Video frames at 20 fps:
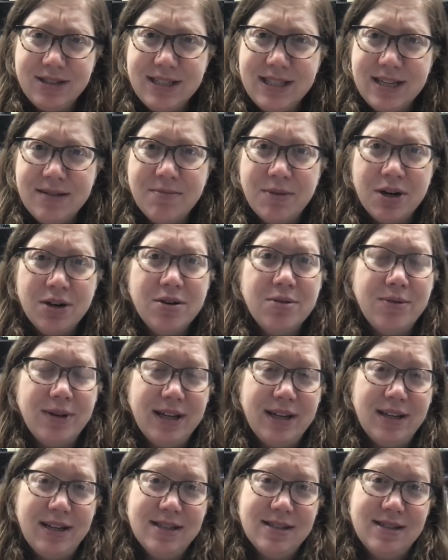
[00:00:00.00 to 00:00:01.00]
Tim
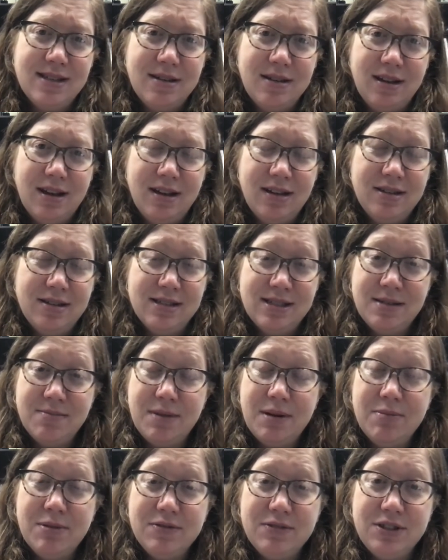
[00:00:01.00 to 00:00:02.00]
Irwin is a
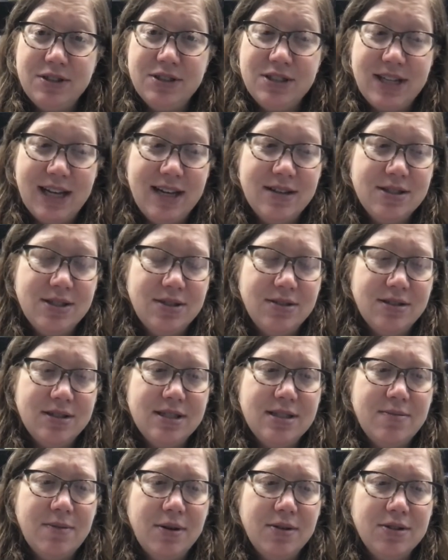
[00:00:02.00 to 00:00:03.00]
member of church council and
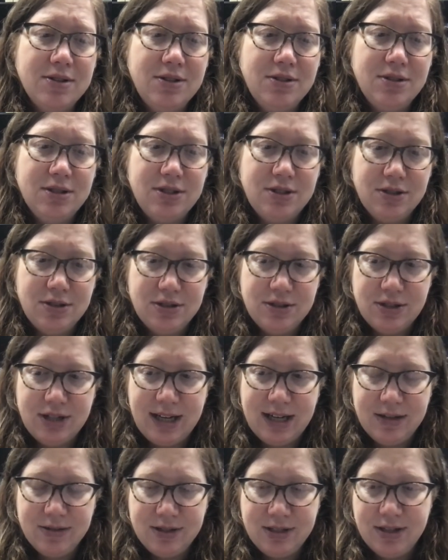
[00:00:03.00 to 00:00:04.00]
spoke to the church
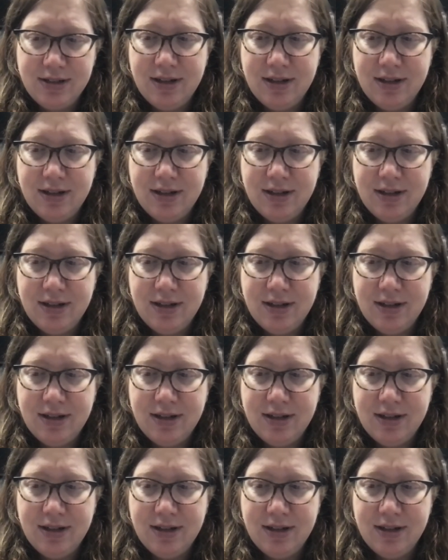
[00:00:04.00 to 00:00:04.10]
council